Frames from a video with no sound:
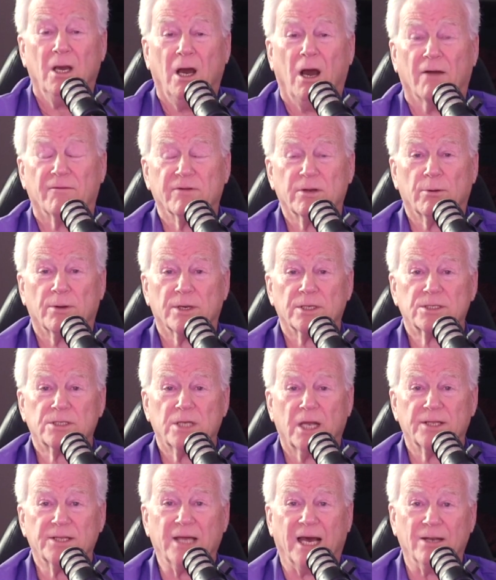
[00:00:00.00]
however you want to
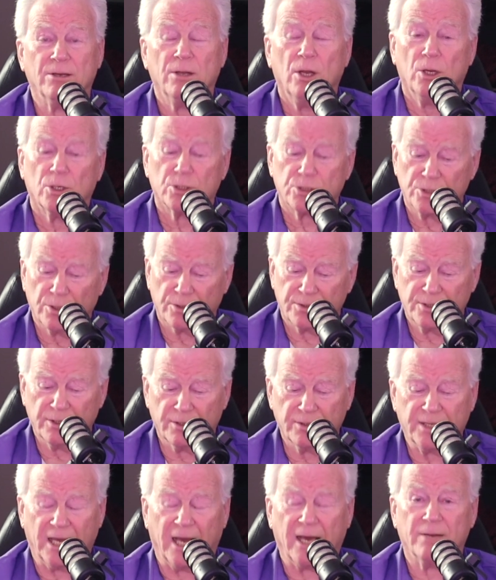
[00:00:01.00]
say that. So do
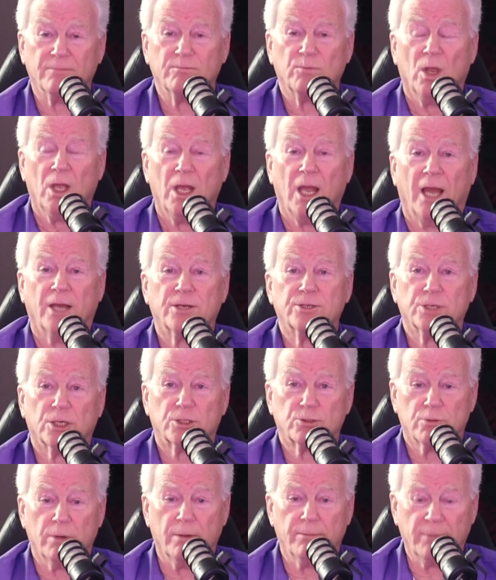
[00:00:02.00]
that, and
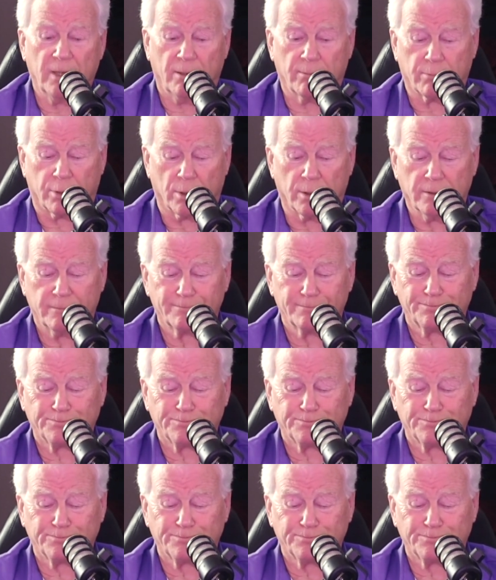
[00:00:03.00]
just remember...